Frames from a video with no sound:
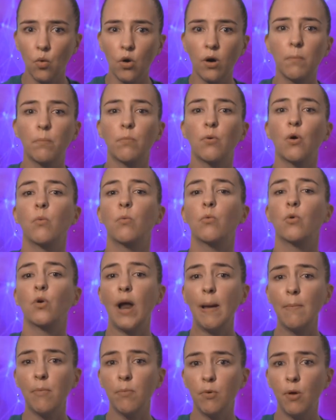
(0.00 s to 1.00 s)
or
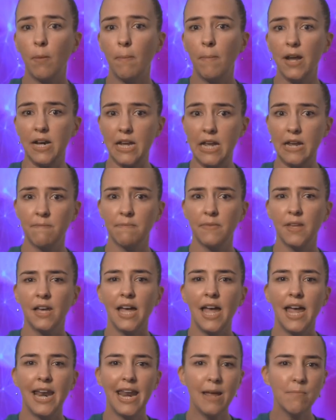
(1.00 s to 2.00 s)
programmable money,
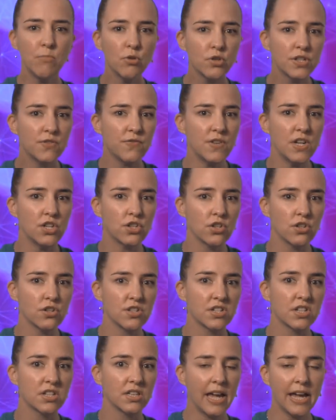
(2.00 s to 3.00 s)
enables
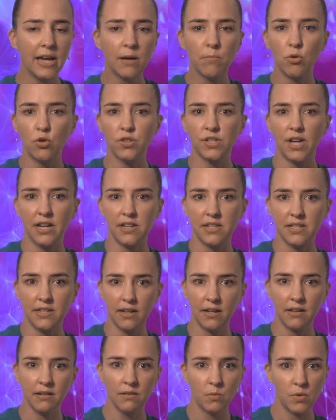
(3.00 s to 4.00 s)
features like
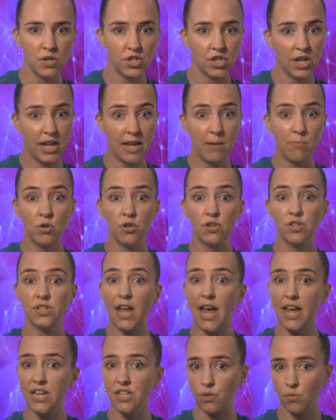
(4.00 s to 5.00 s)
multisig, which enables
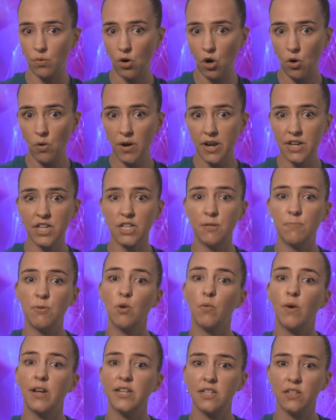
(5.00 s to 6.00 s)
escrow and
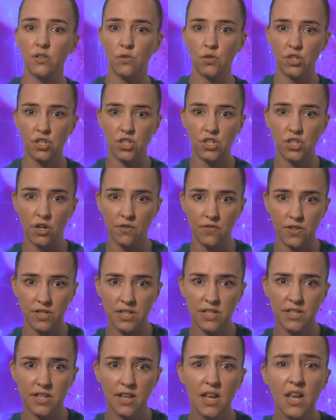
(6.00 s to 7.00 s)
dispute resolution
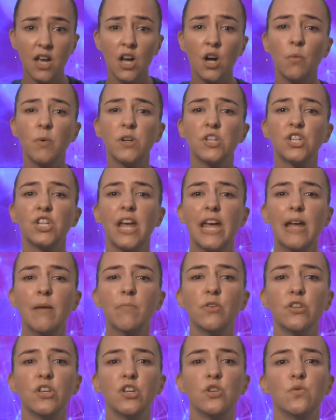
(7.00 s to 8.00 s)
services, which
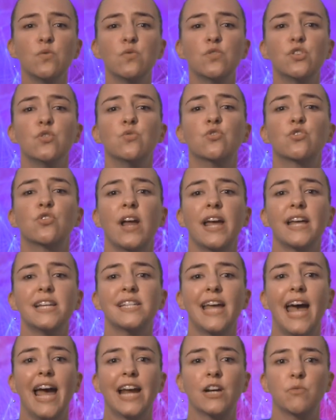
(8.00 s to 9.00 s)
enable you to
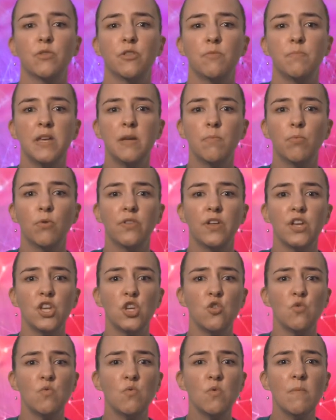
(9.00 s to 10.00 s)
transact with people that
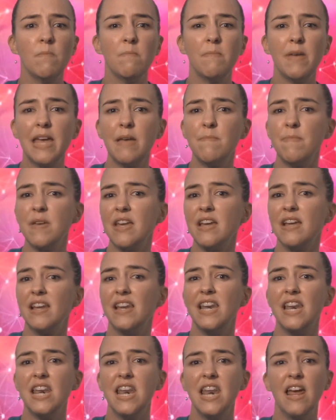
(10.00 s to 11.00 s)
you maybe
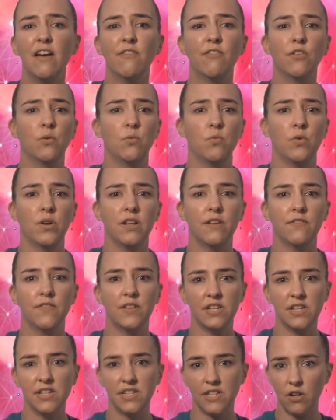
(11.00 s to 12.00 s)
never would have
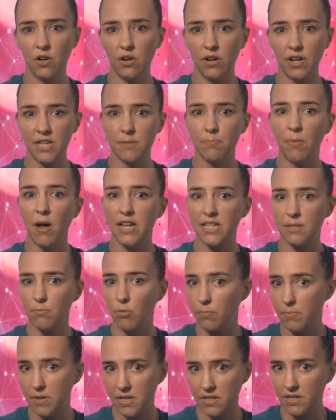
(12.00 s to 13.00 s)
considered as
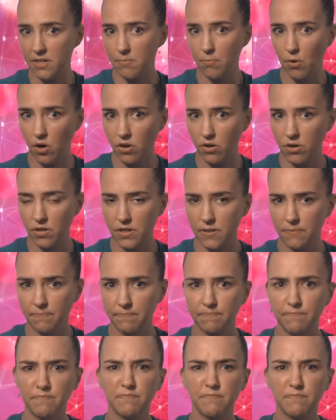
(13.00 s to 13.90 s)
possible business partners.